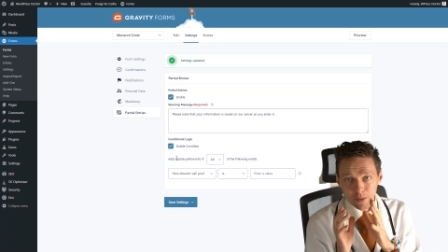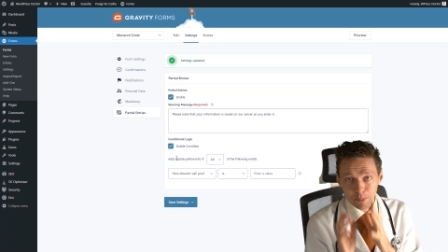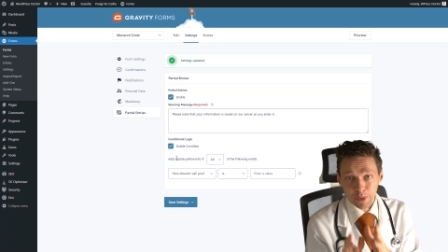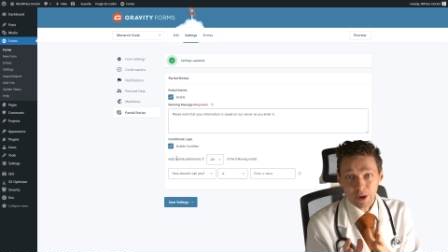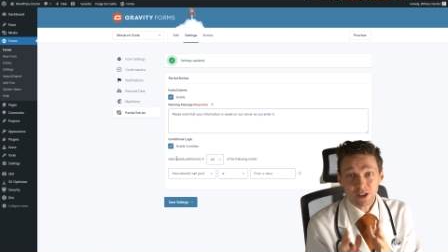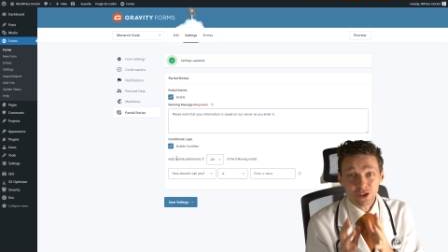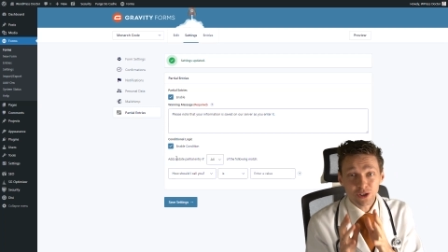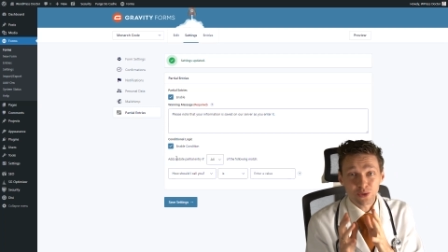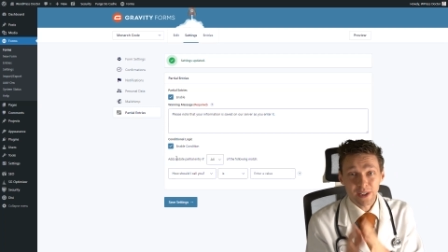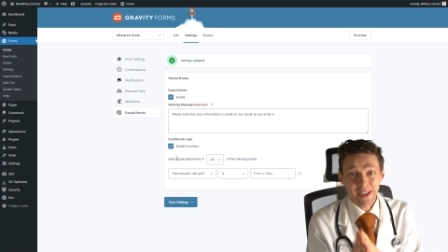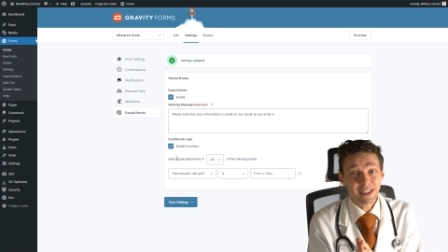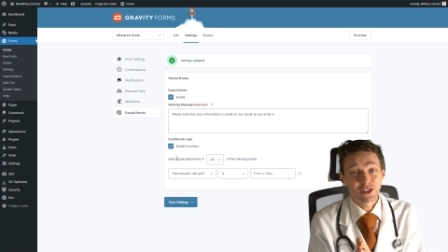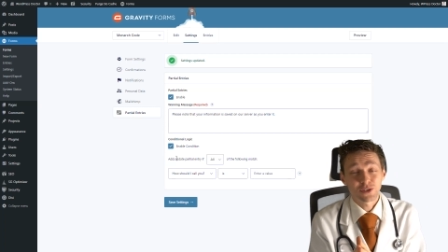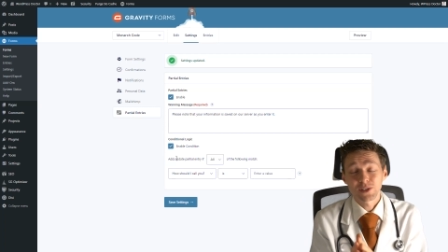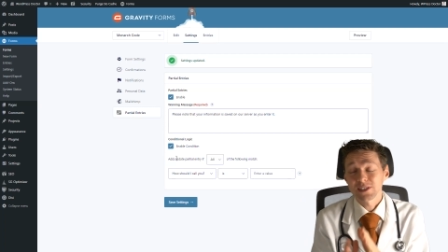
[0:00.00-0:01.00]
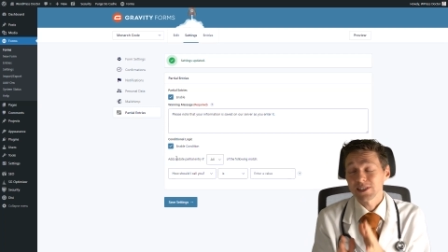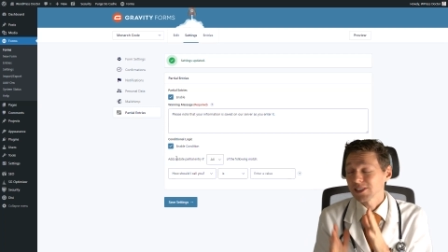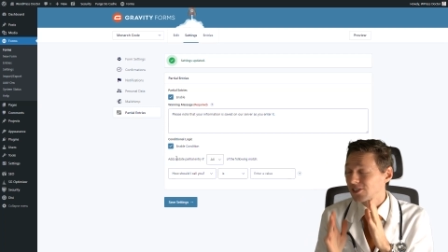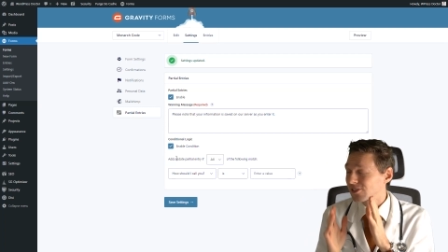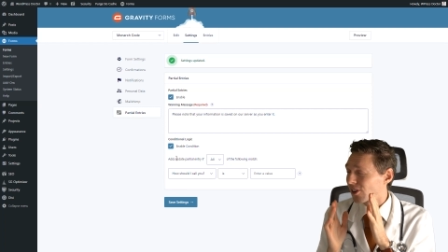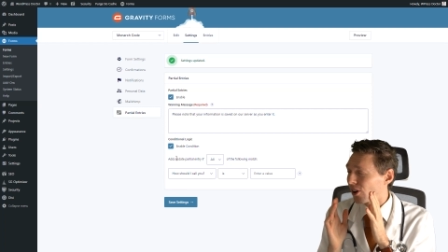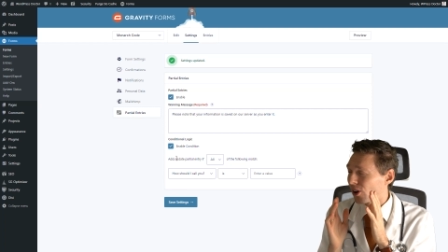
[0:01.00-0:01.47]
Partial entries
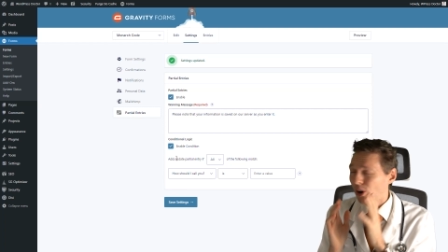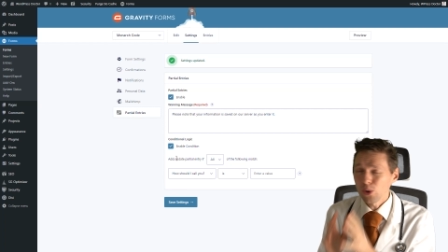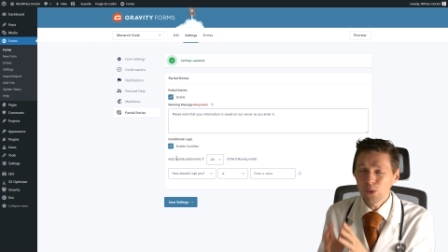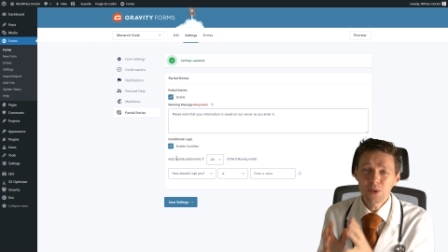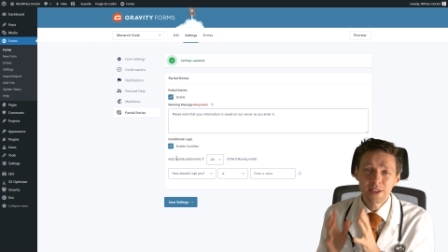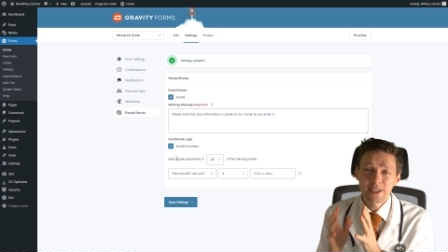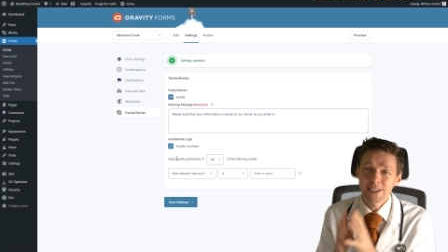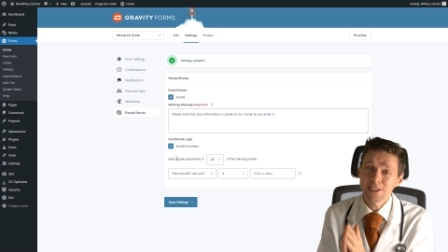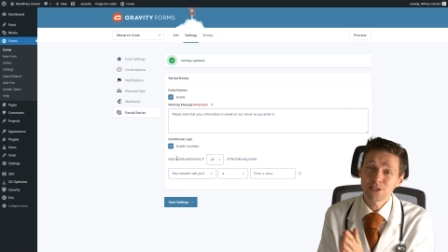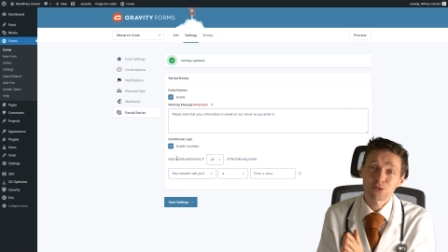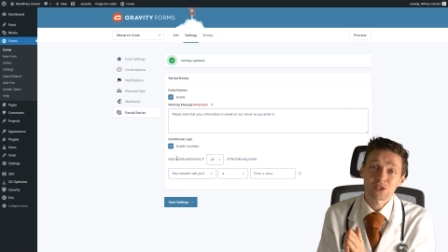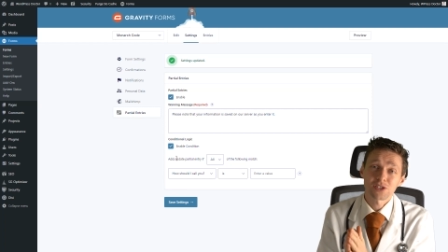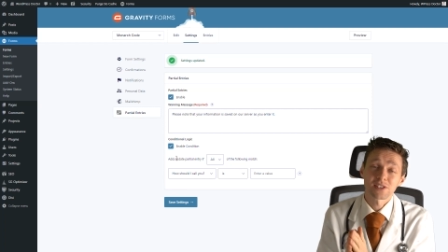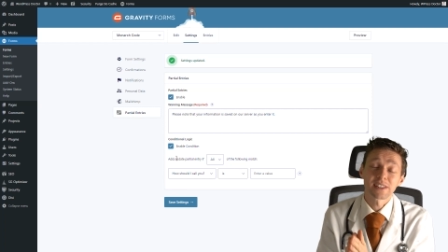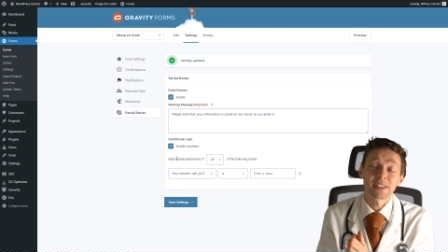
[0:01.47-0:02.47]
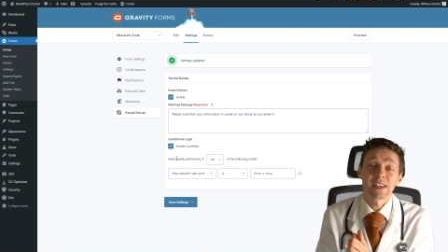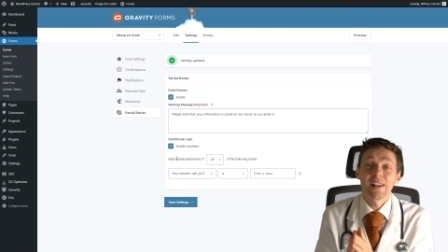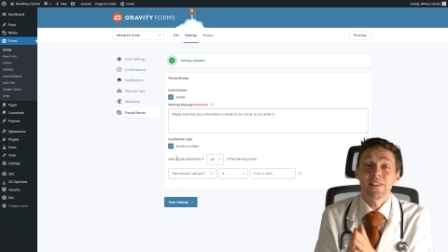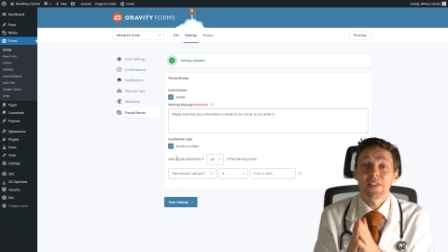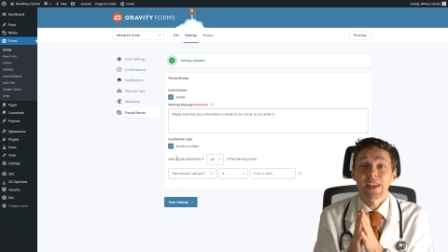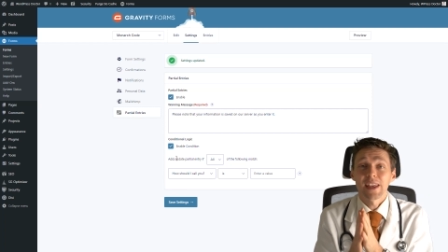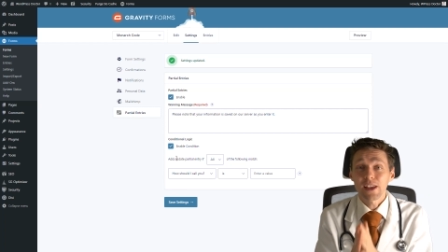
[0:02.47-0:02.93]
is only interesting
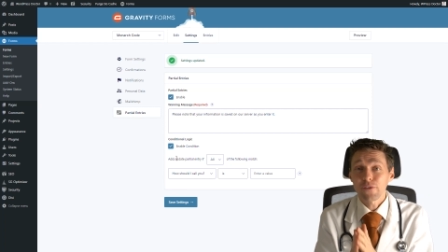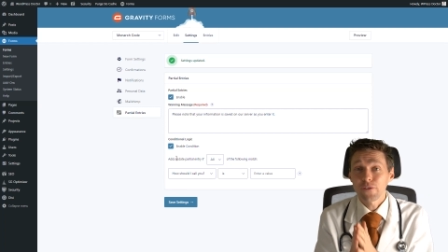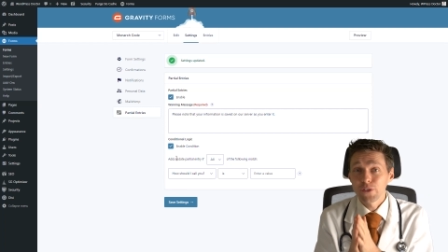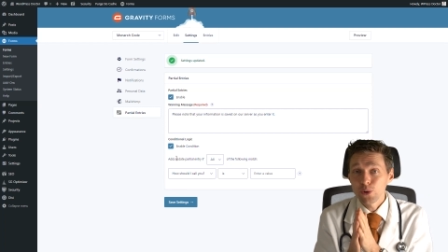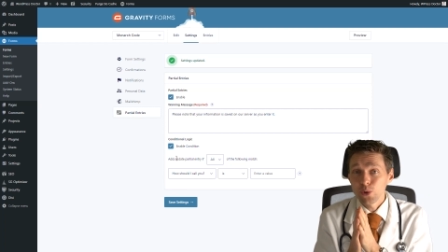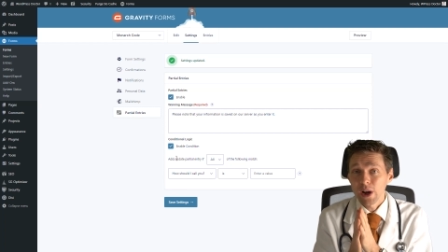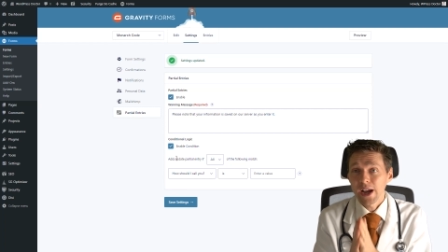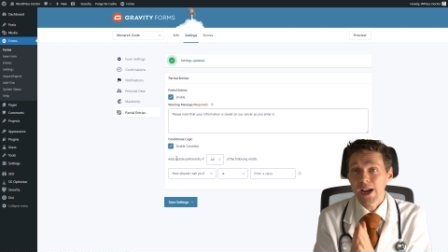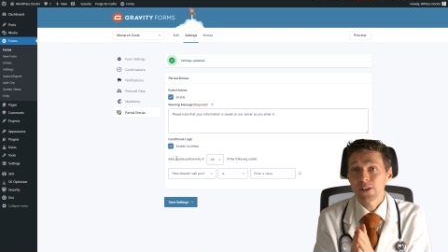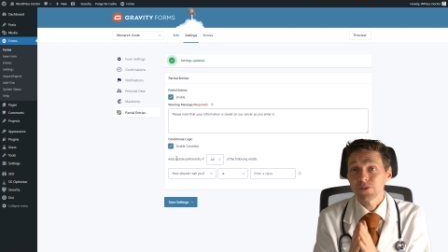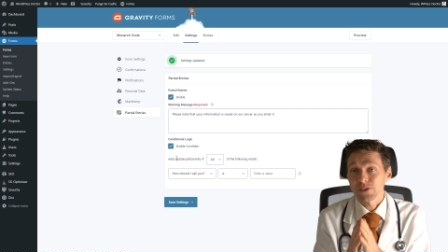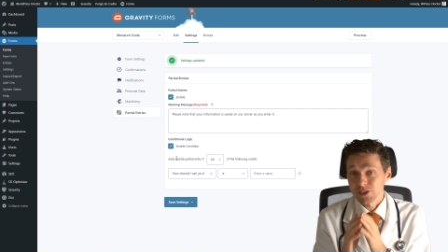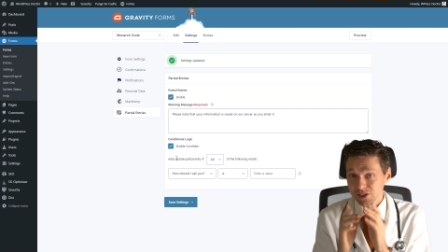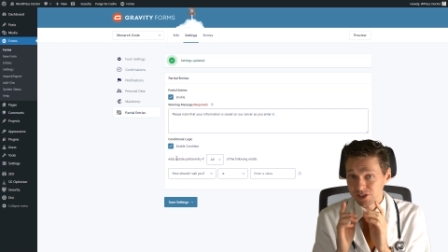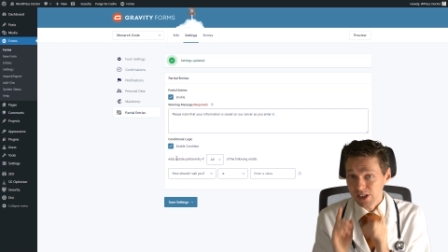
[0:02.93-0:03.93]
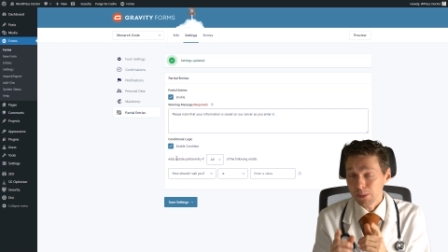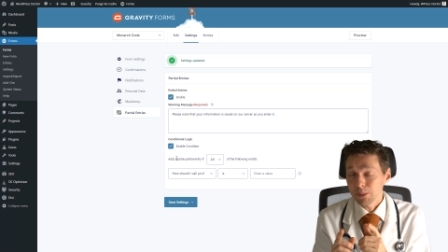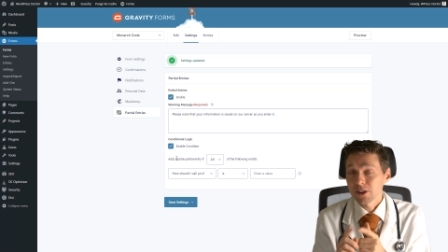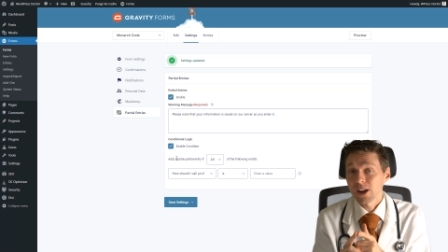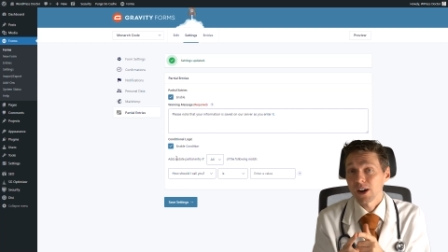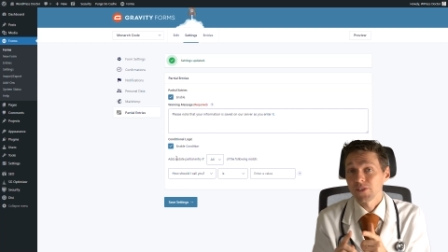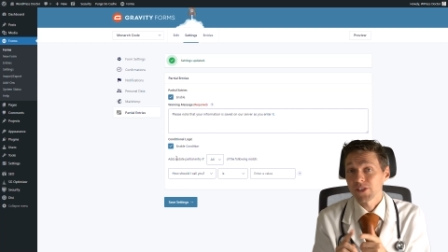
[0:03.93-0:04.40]
if you have
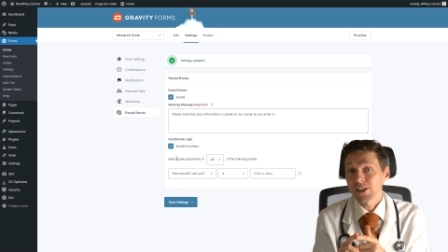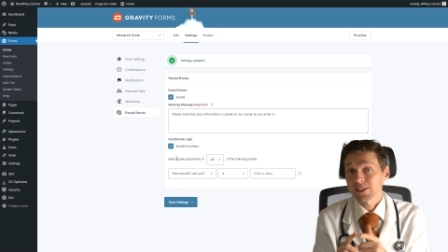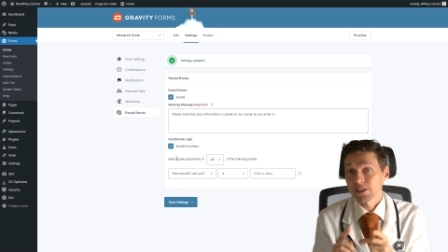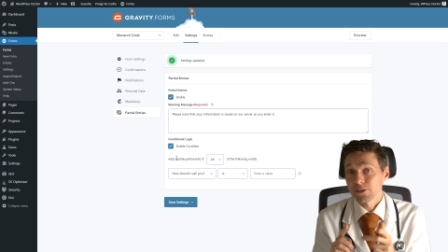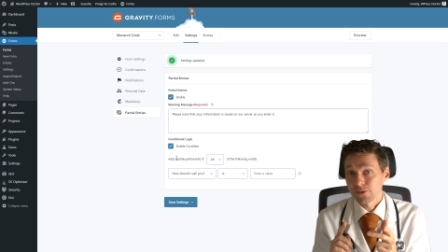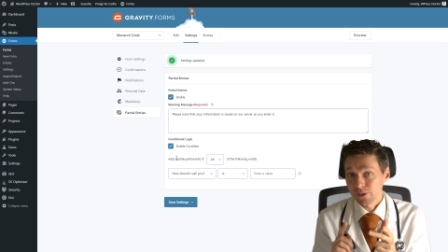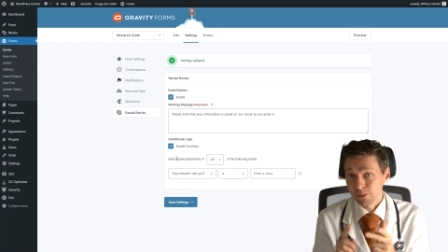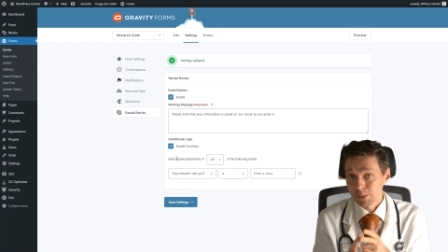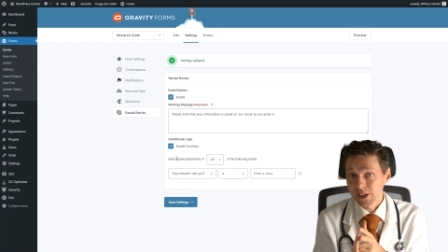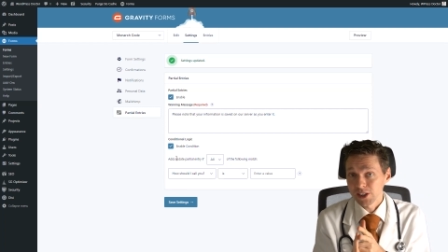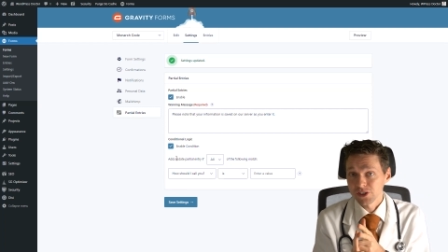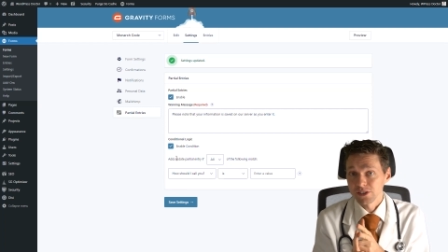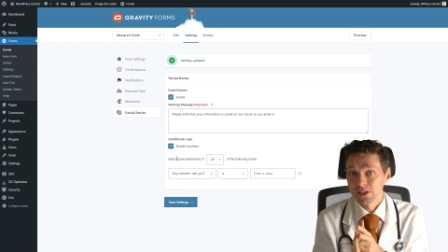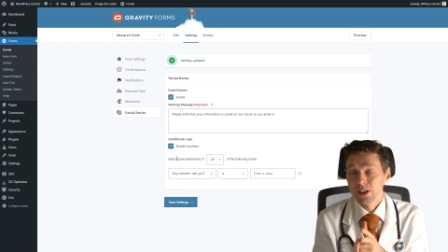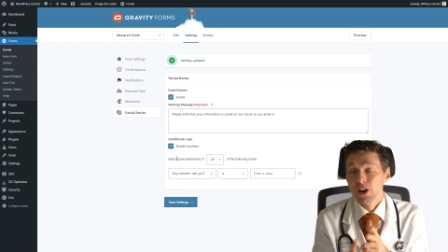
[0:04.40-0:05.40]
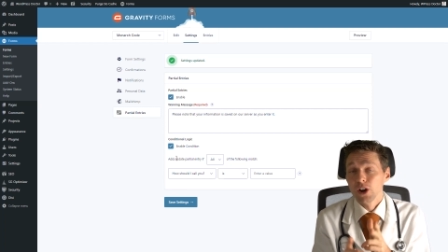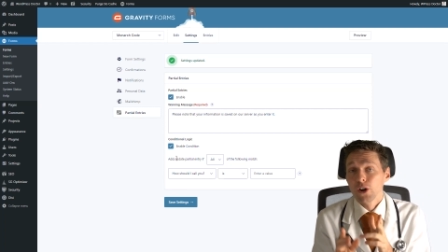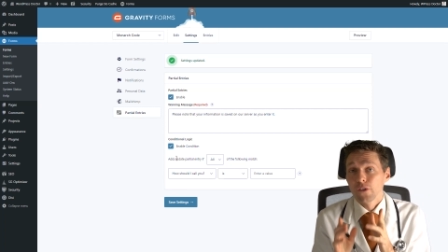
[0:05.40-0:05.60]
some contact information.